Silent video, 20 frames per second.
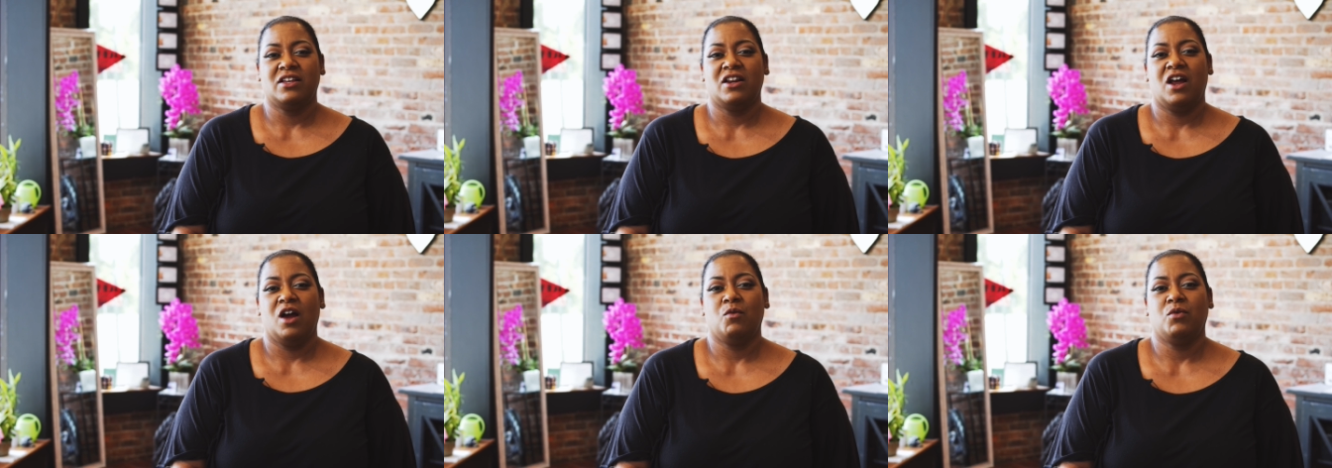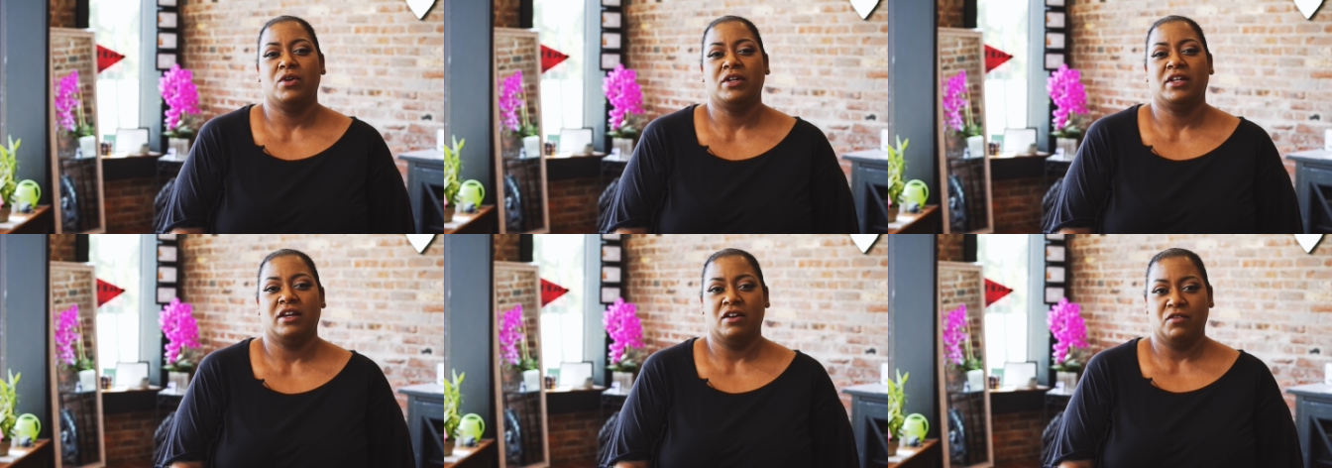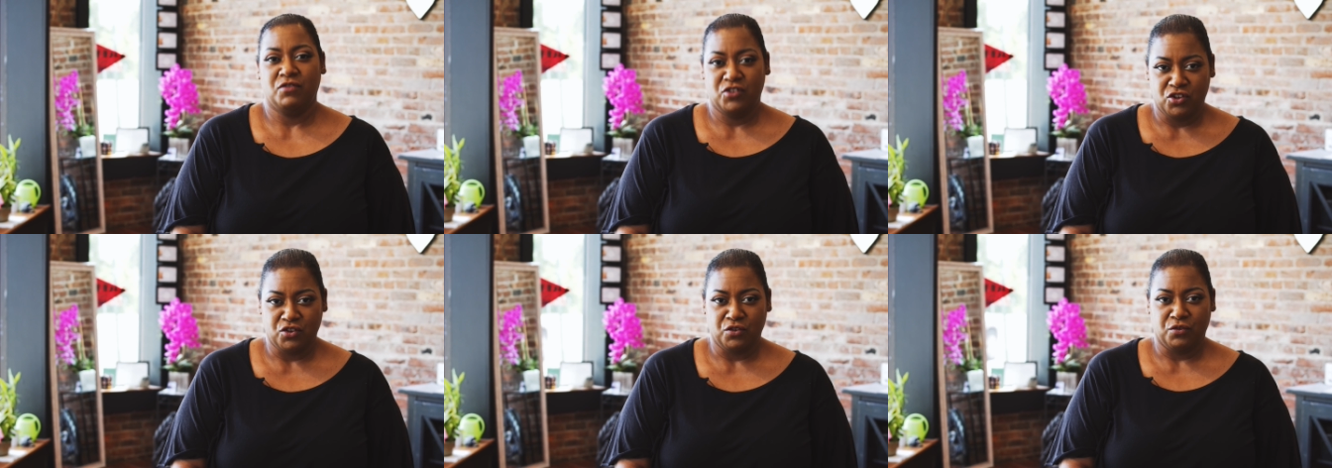that I would
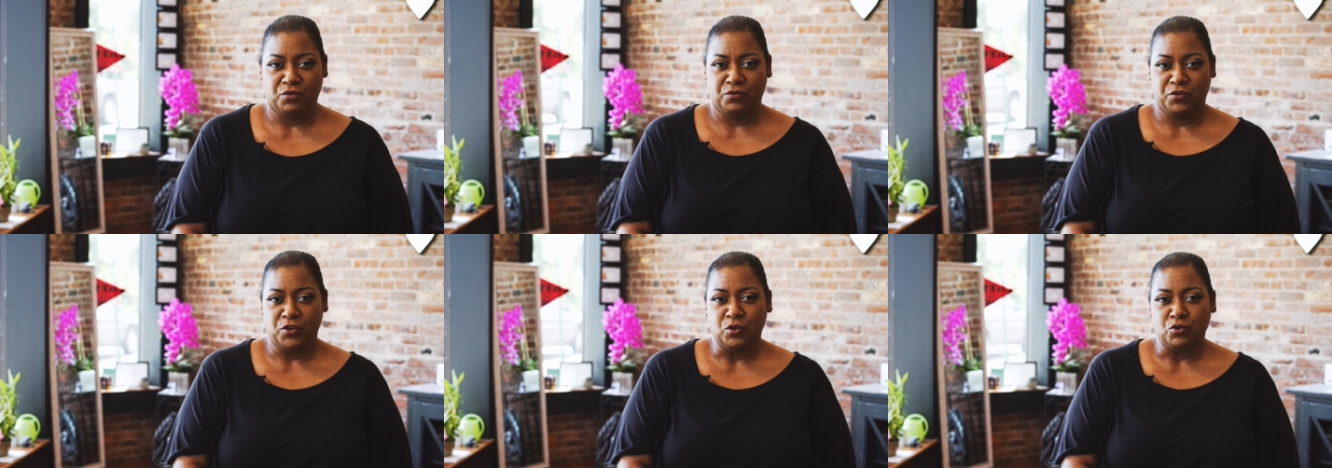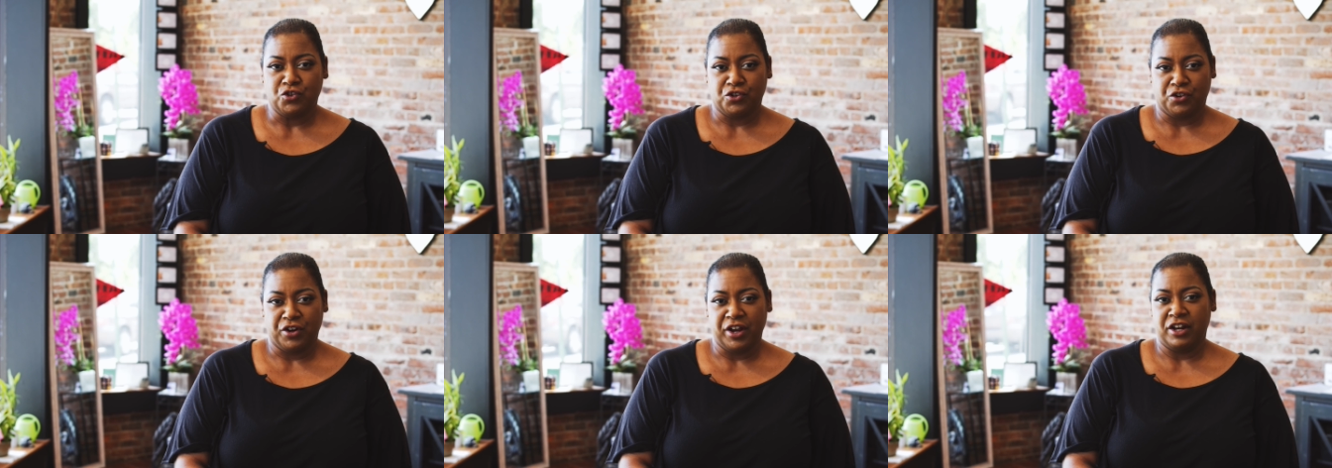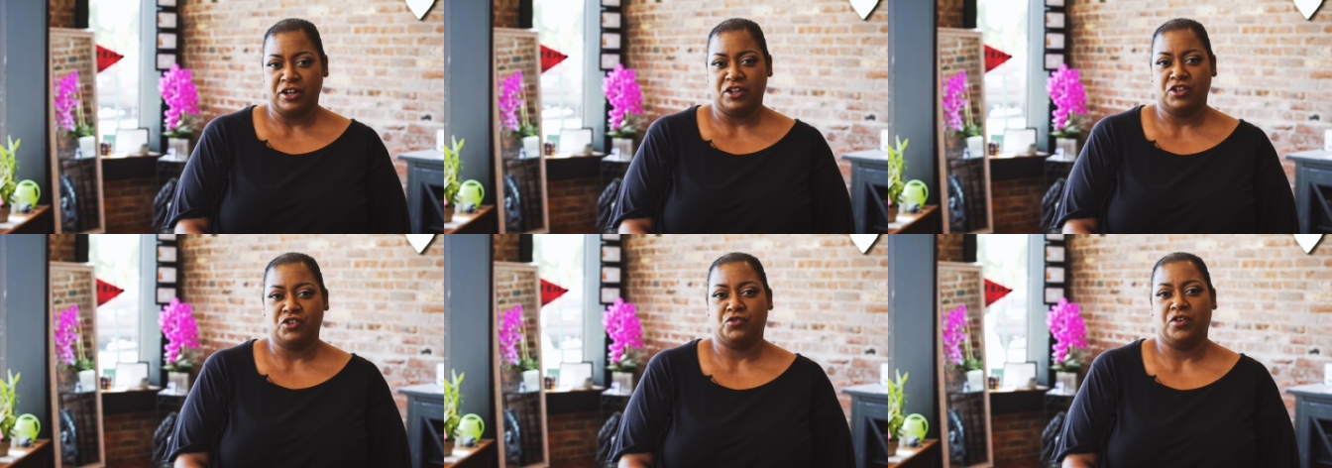give to future
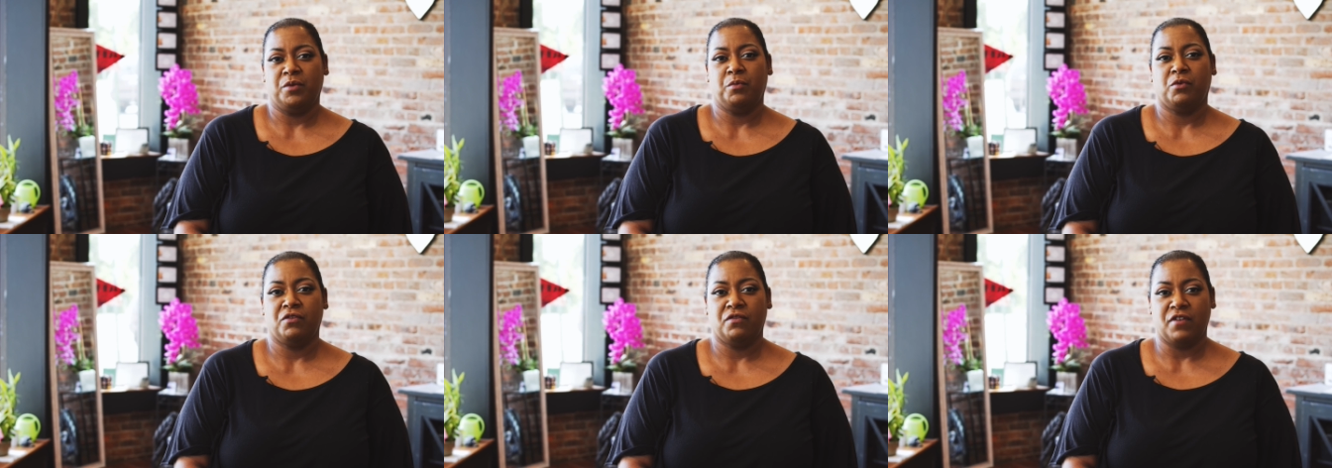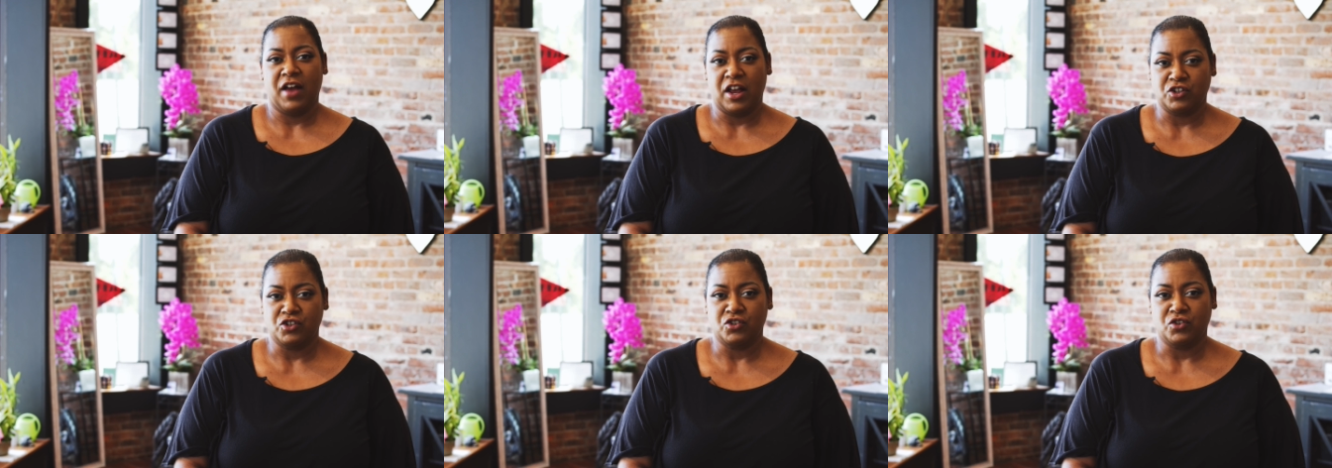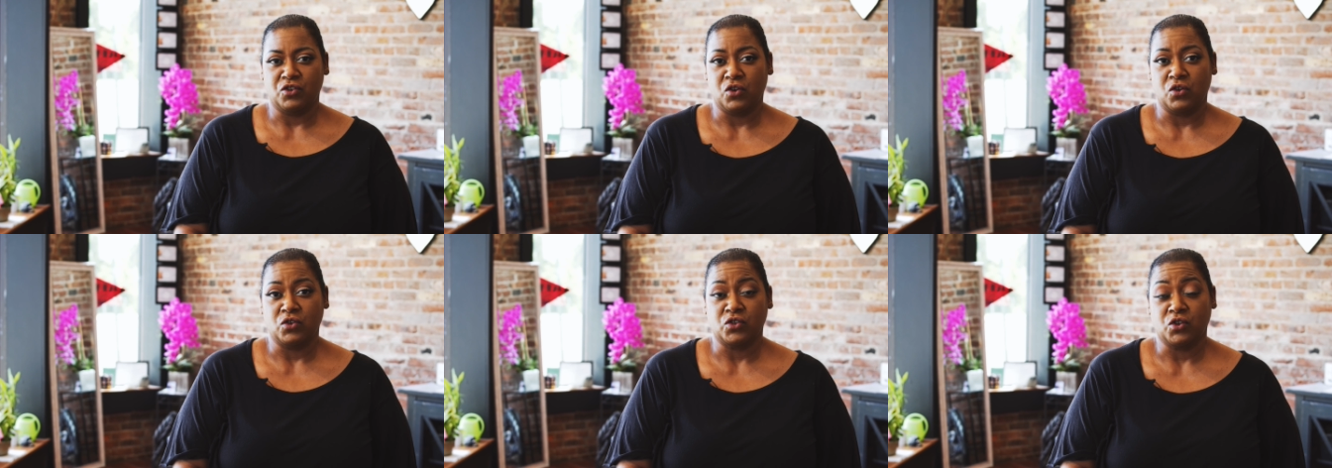industry
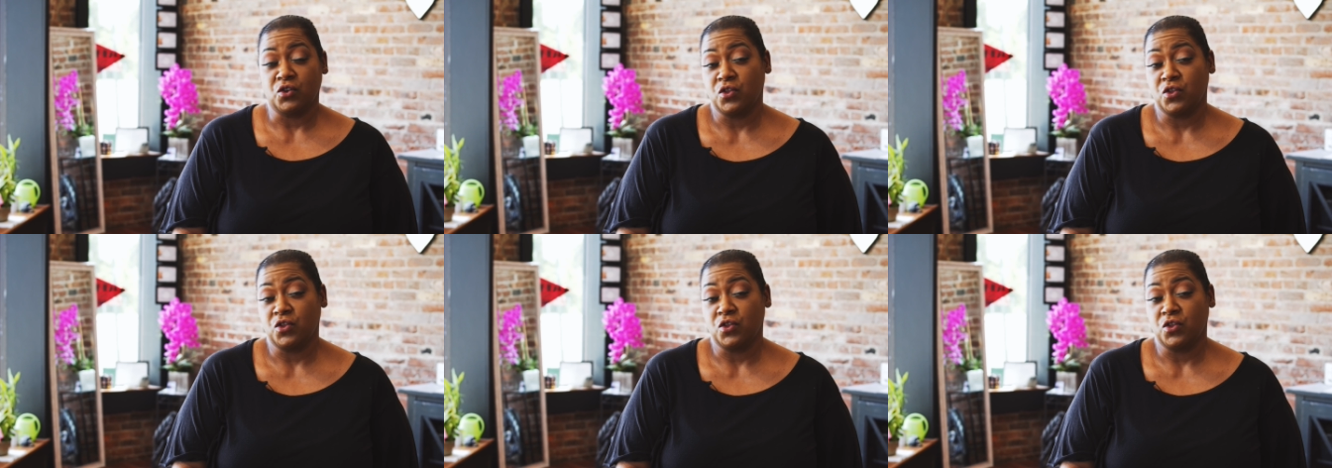professionals,